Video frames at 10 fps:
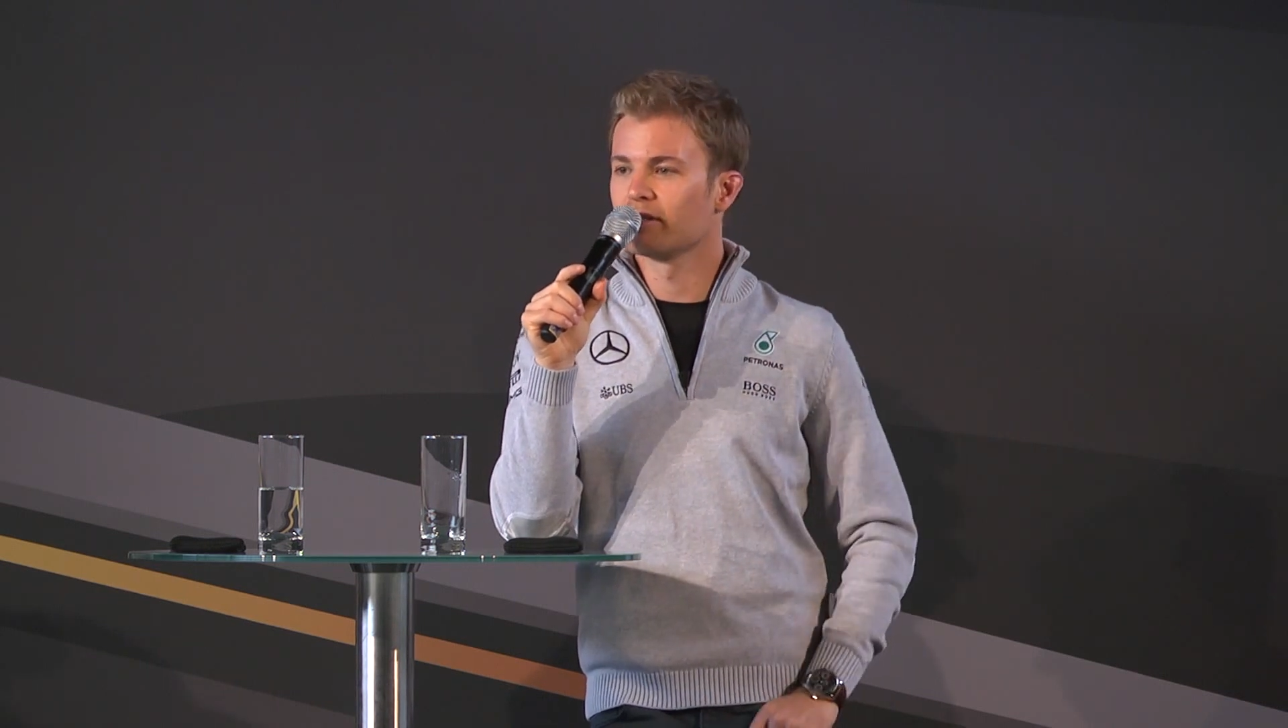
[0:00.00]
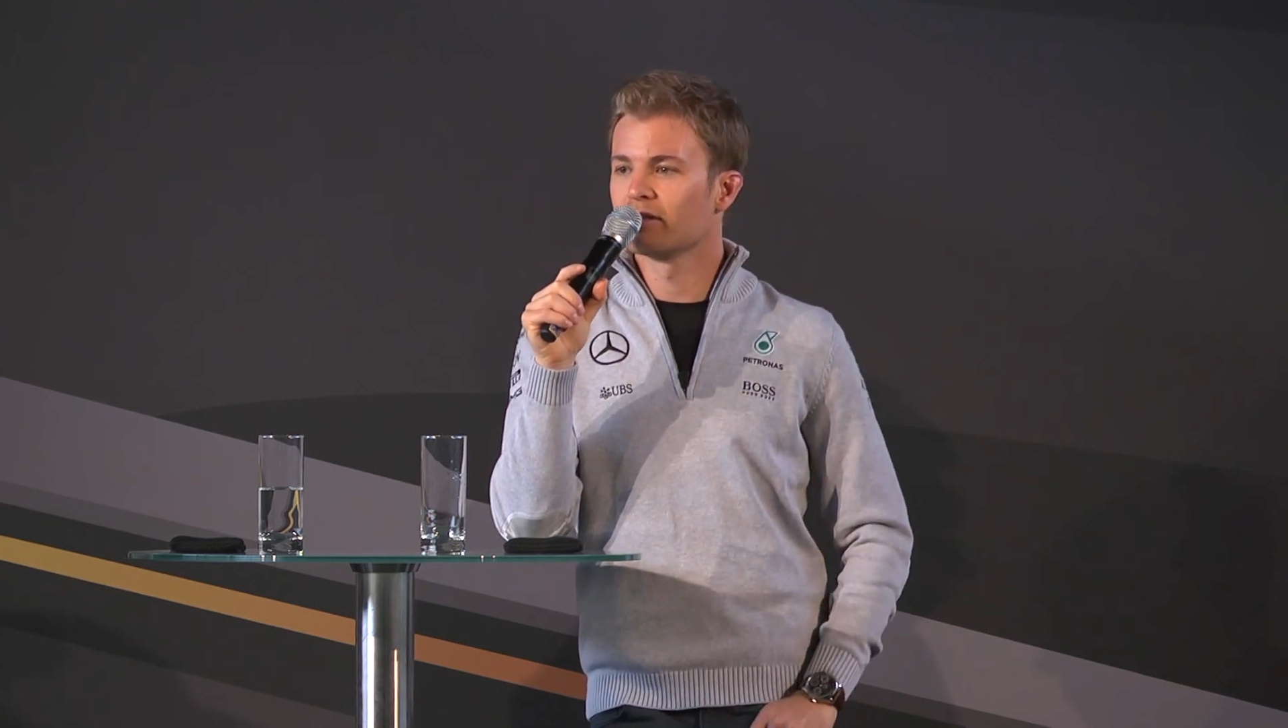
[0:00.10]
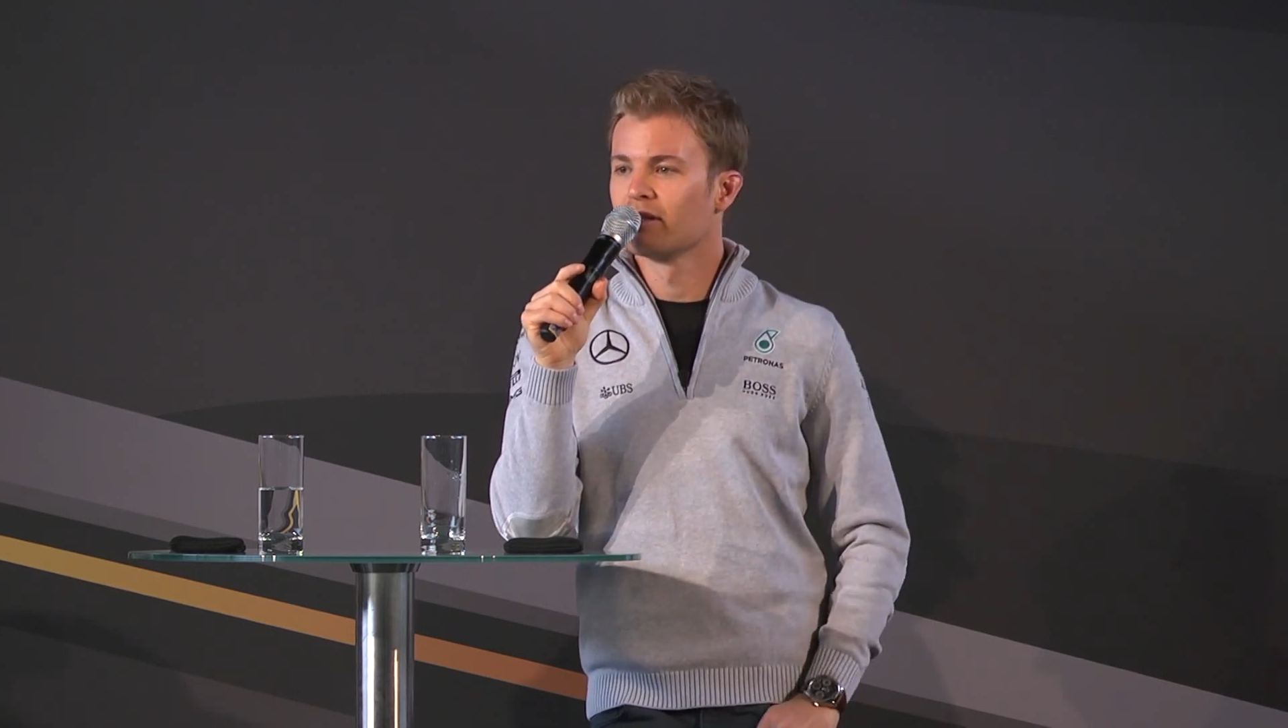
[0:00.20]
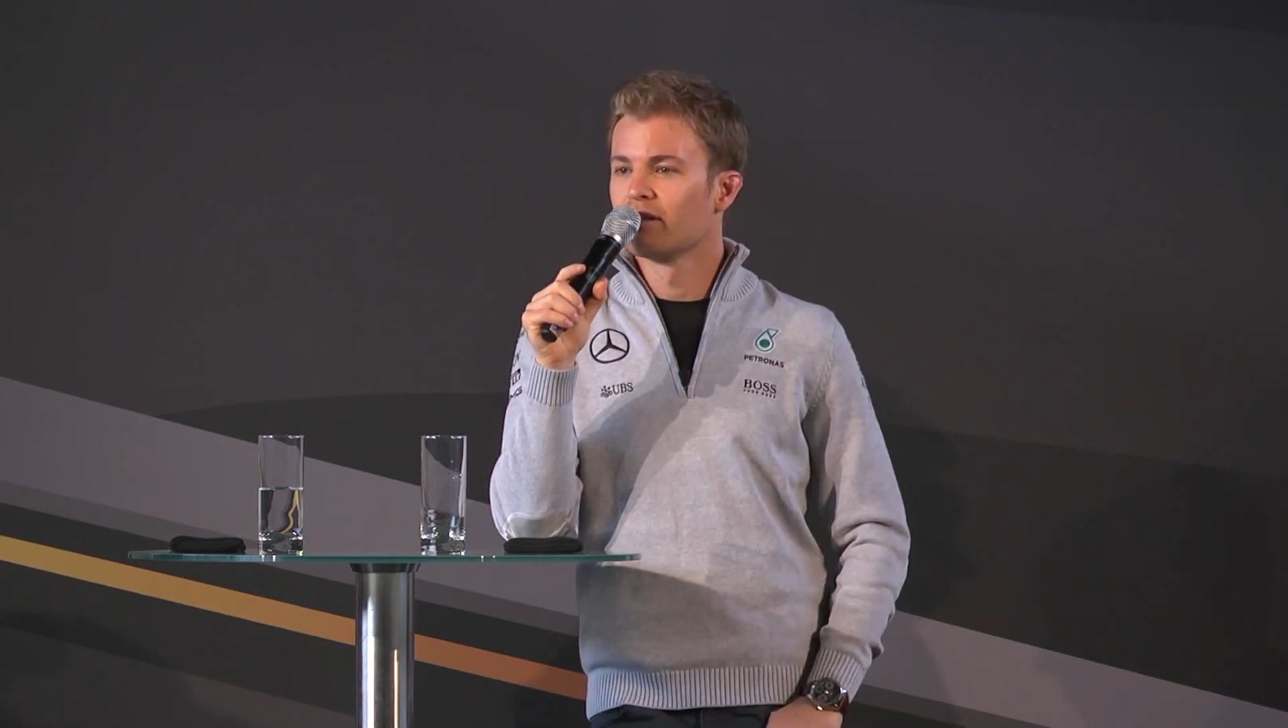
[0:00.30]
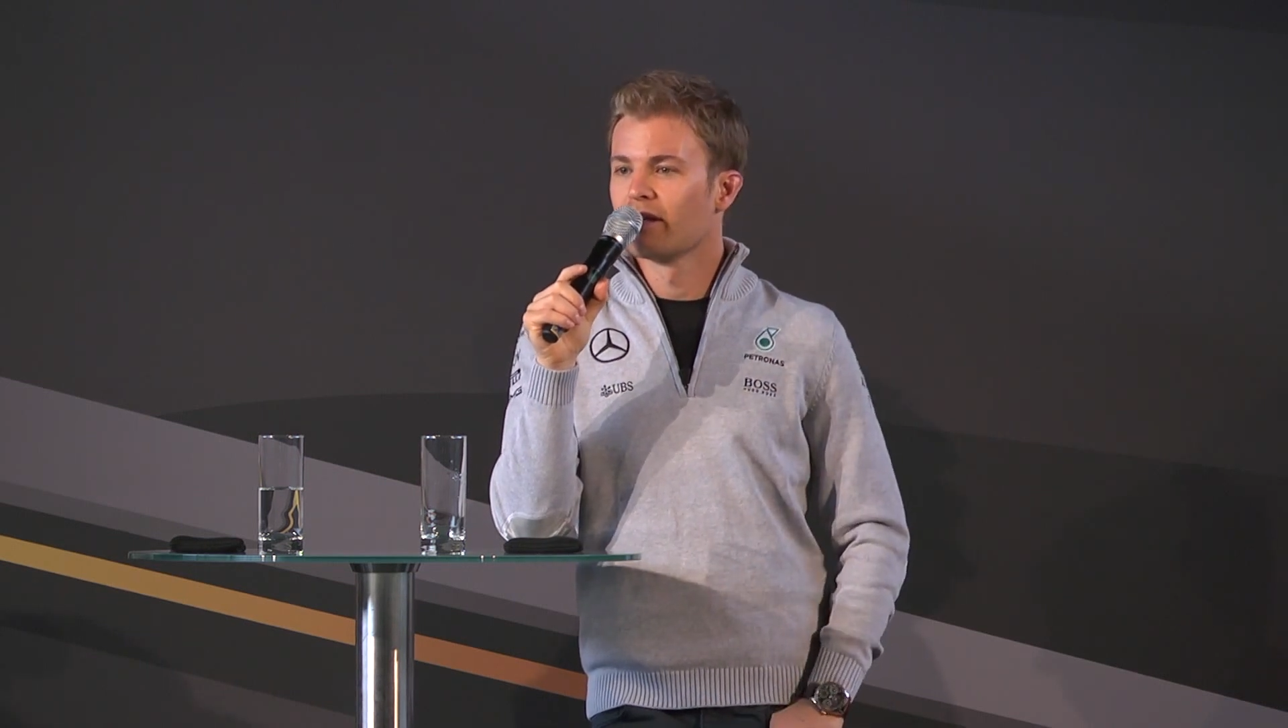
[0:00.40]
and